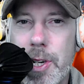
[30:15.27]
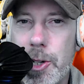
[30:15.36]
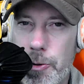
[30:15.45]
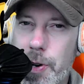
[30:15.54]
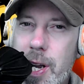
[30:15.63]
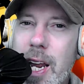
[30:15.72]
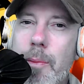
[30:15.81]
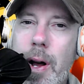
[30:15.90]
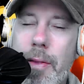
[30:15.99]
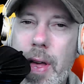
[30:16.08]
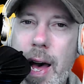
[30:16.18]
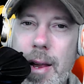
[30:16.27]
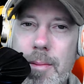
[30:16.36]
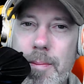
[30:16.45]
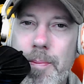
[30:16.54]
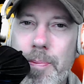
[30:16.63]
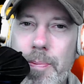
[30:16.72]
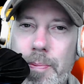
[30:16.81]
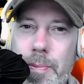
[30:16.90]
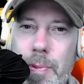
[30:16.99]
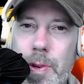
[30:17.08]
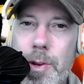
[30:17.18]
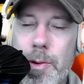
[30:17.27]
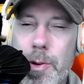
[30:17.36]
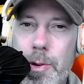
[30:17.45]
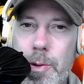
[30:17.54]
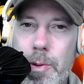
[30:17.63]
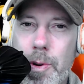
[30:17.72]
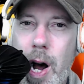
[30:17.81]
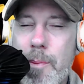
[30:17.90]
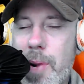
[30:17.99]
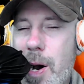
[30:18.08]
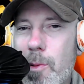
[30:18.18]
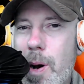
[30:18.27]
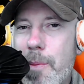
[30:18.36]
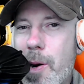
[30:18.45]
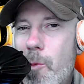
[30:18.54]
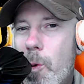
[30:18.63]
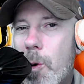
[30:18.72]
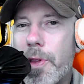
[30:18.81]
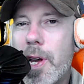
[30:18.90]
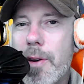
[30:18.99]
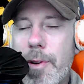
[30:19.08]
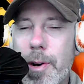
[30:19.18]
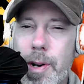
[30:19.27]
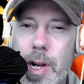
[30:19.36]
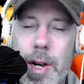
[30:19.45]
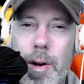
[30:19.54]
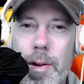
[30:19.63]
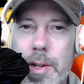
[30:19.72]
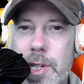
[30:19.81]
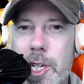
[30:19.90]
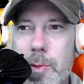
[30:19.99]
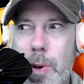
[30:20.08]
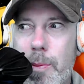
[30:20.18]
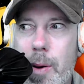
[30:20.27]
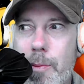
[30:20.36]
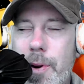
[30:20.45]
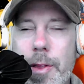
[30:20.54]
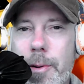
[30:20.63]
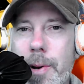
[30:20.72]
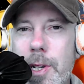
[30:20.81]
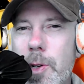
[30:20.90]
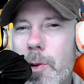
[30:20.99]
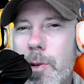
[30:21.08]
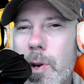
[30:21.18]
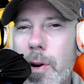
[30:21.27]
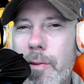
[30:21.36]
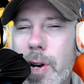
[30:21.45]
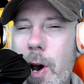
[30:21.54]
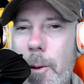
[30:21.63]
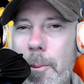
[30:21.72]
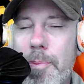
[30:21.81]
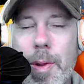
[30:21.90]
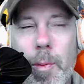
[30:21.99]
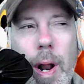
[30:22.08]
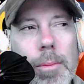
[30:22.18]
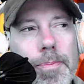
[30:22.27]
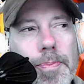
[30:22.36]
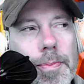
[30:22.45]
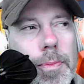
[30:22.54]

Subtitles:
Did you forget about that? I'm not worthy of your condolences, but my brother is, who you don't even know, right?